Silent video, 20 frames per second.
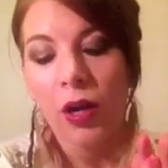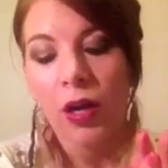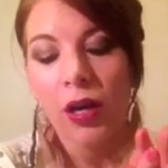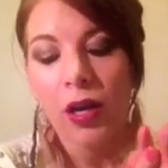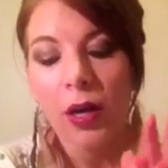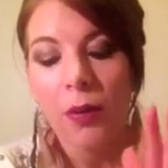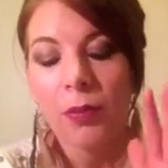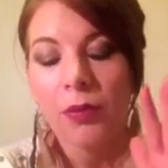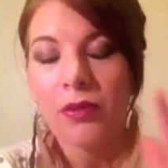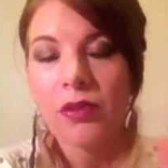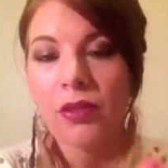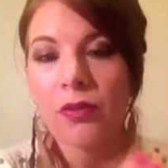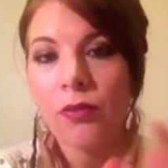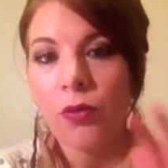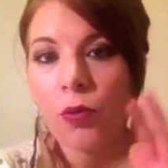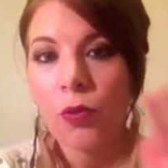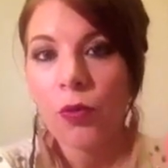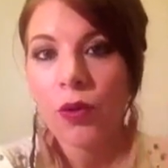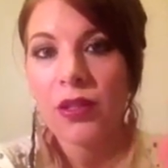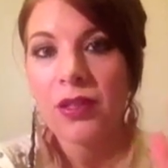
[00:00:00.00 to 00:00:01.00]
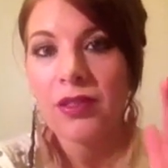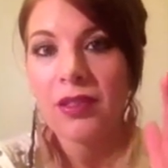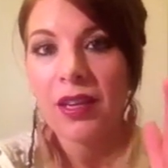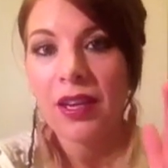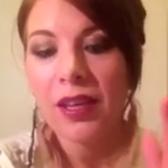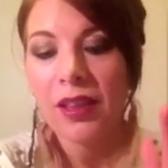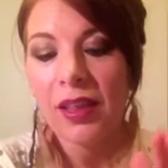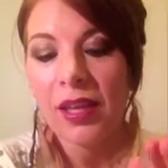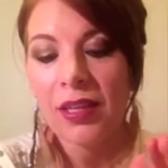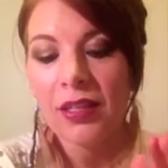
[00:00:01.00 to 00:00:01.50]
A couple different ones that
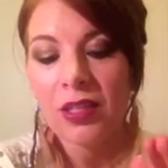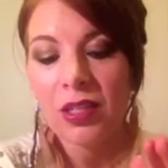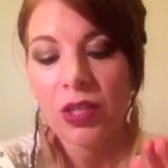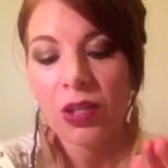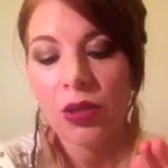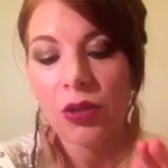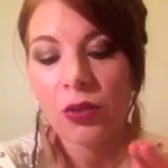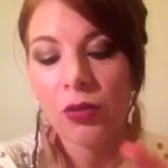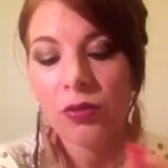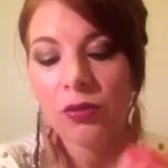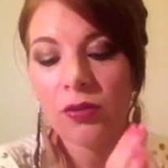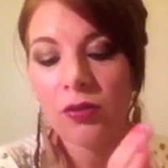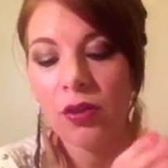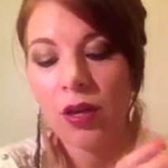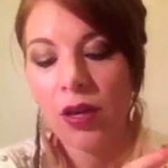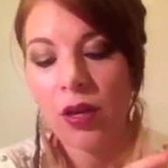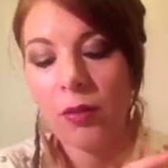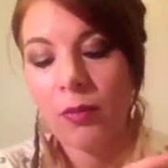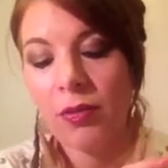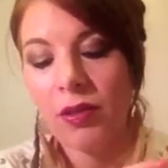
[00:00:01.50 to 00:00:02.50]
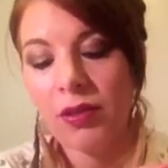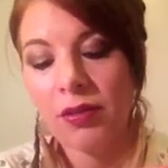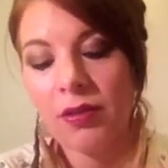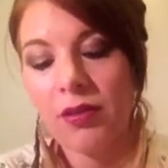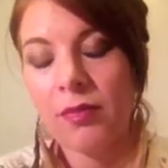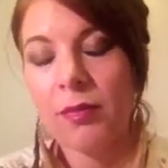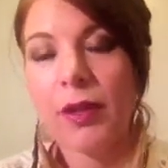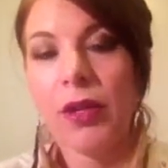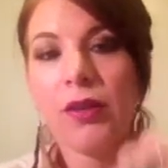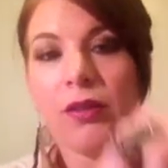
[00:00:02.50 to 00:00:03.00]
I like to use. This
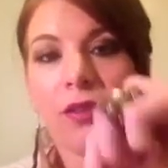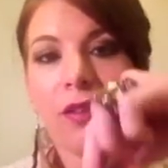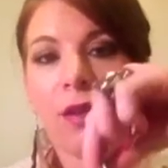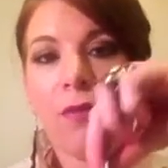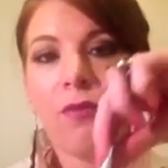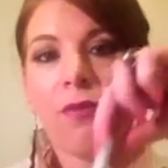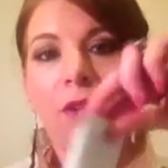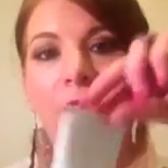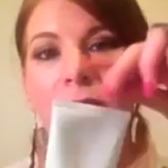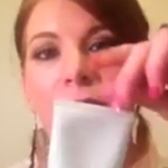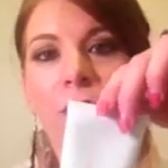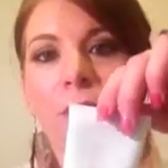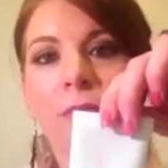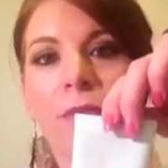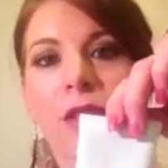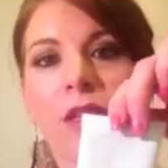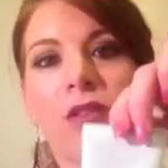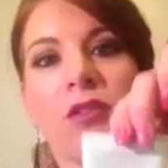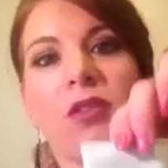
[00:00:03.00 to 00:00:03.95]
is my all-time favorite. It's